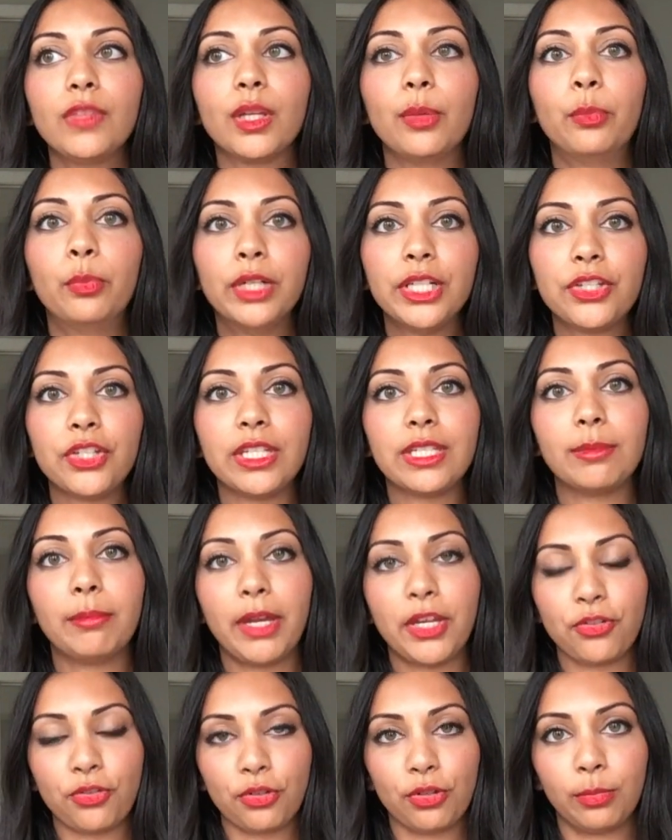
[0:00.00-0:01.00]
which is
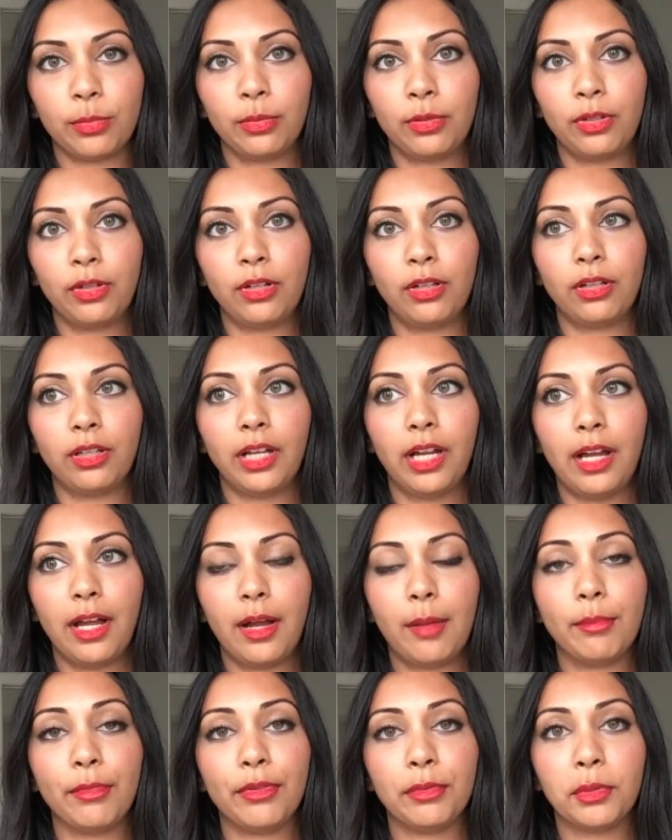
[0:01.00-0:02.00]
measurable
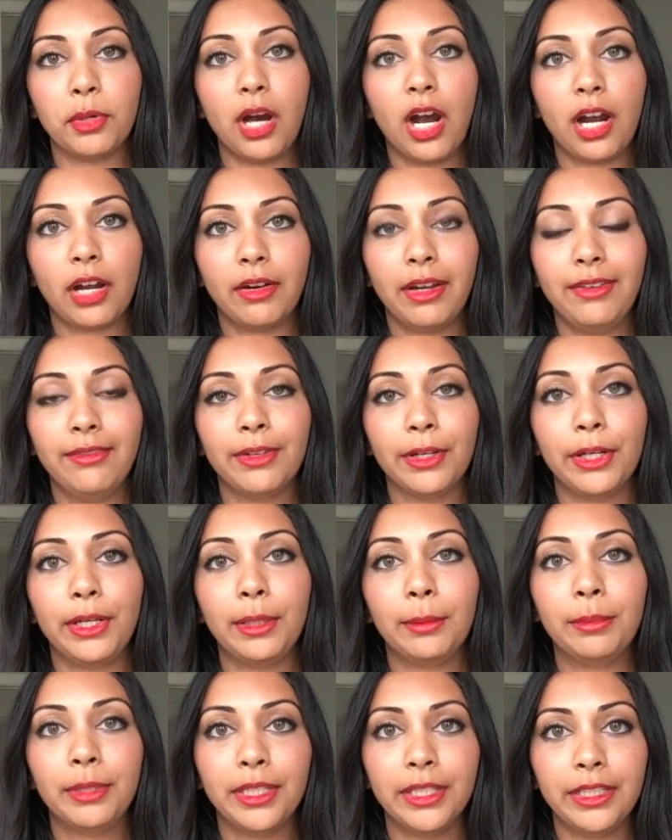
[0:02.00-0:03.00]
through heart rate
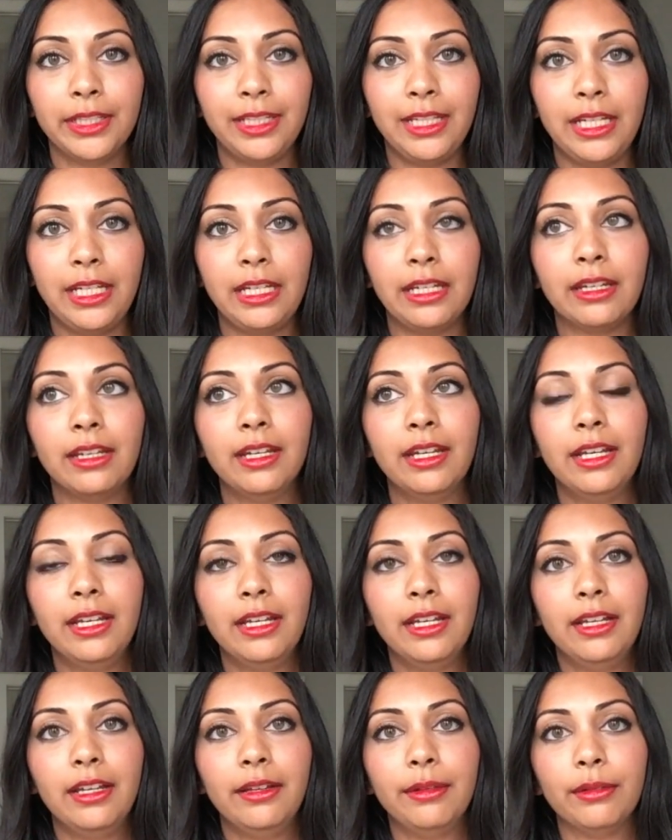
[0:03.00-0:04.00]
variability,
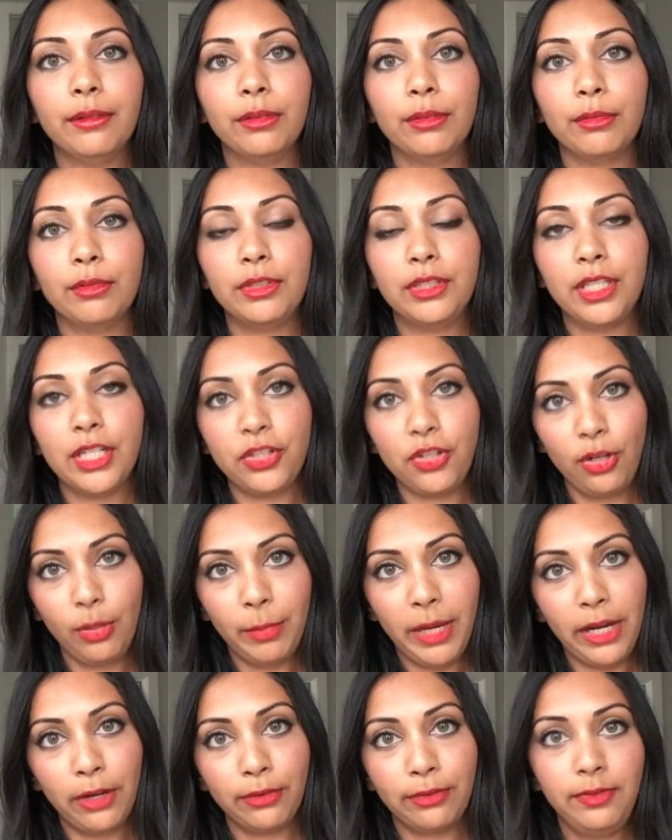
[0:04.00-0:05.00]
through digital
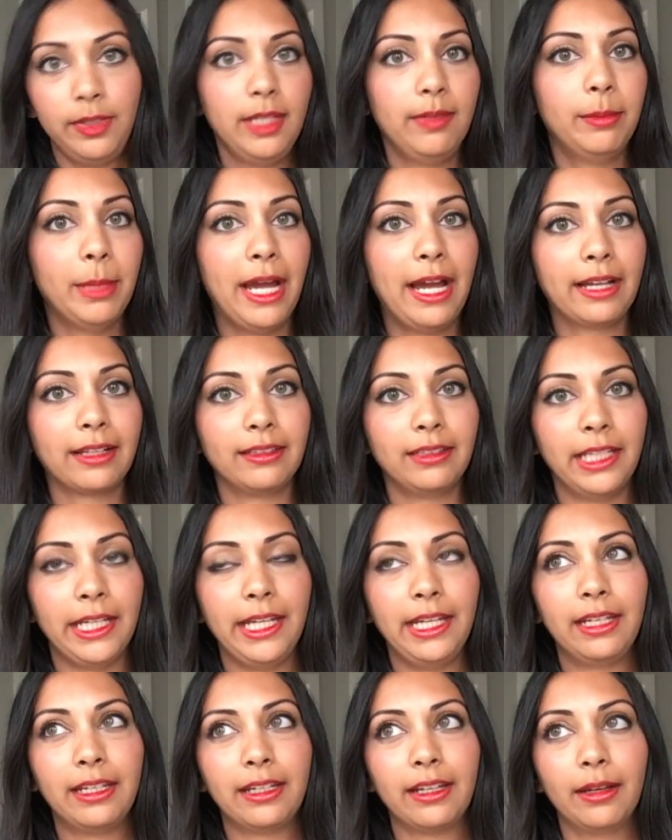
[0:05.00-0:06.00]
biofeedback
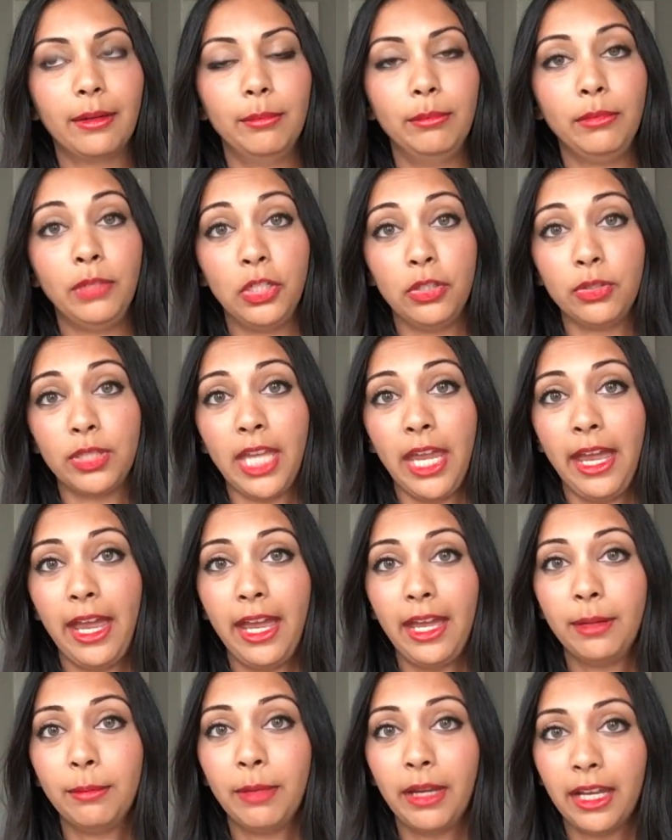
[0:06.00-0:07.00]
like a Muse
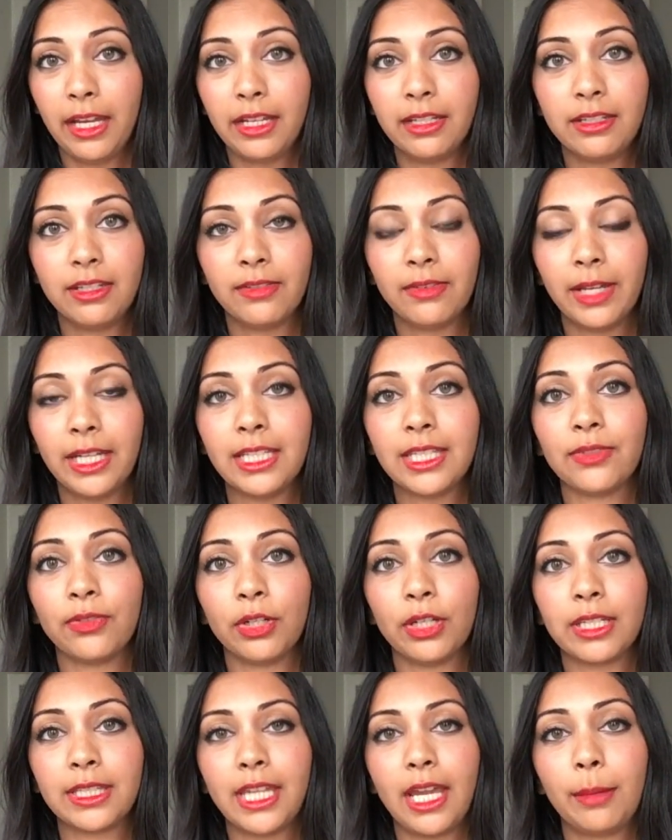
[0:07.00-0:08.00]
headband device,
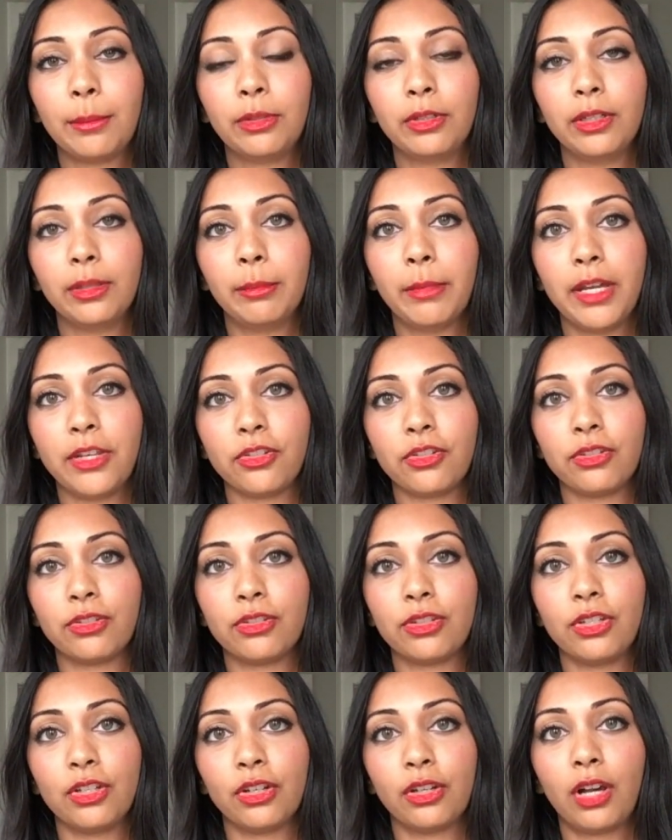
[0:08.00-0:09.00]
for example. It
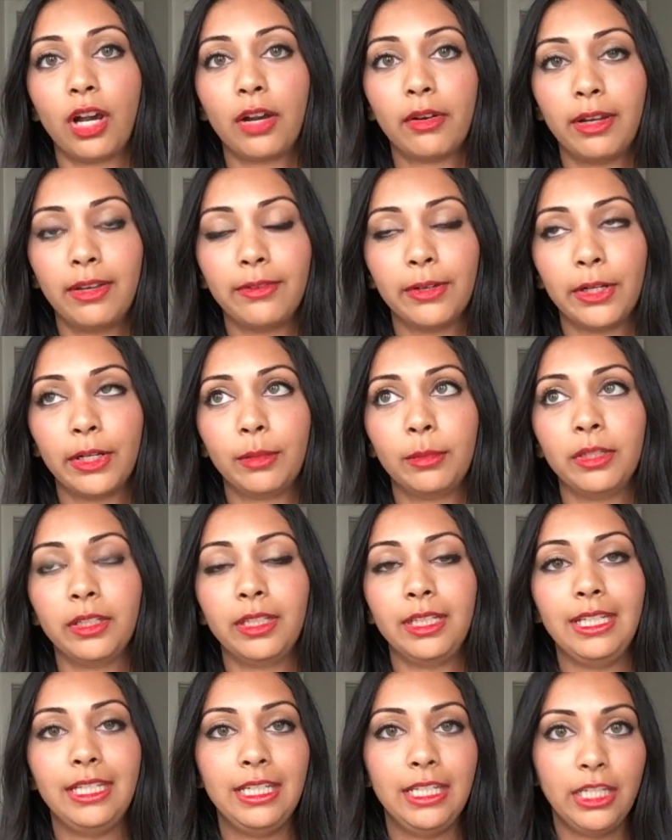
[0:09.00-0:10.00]
measures your heart rate
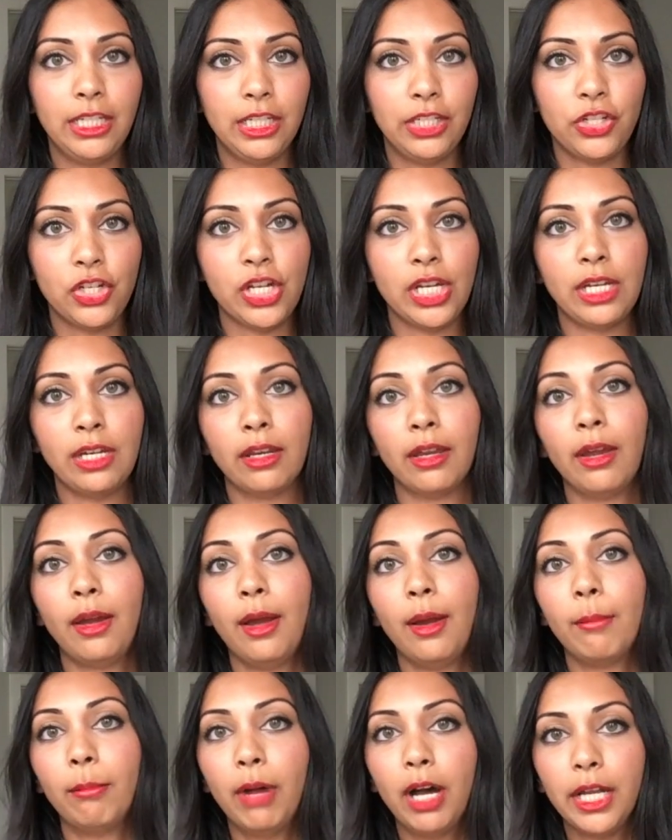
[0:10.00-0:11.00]
variability, EEG,
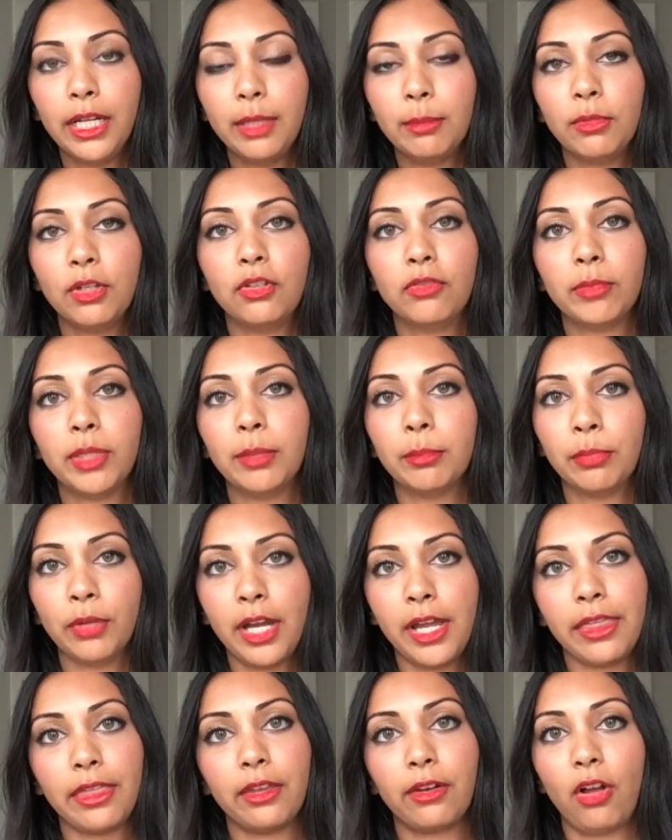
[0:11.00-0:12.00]
body movement,
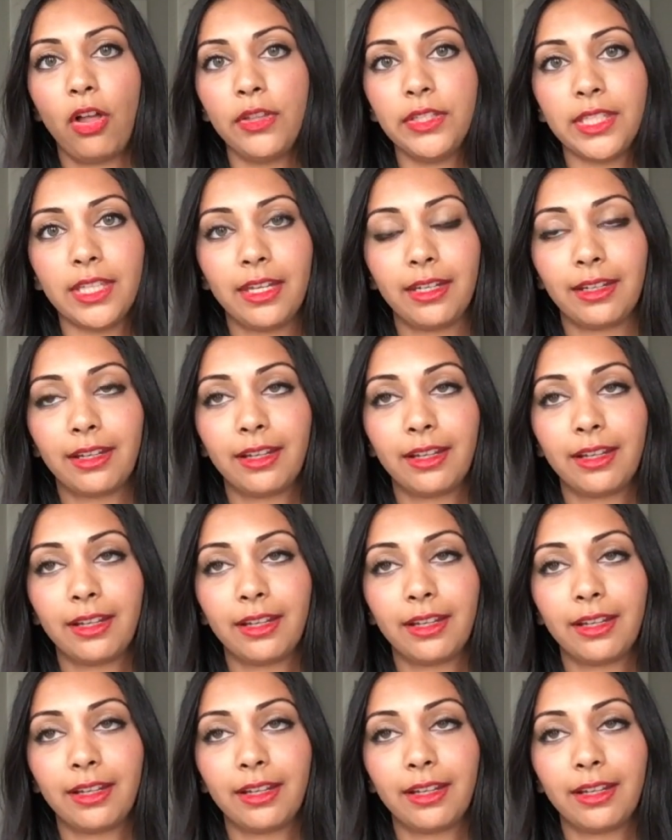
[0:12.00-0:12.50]
breath, and all these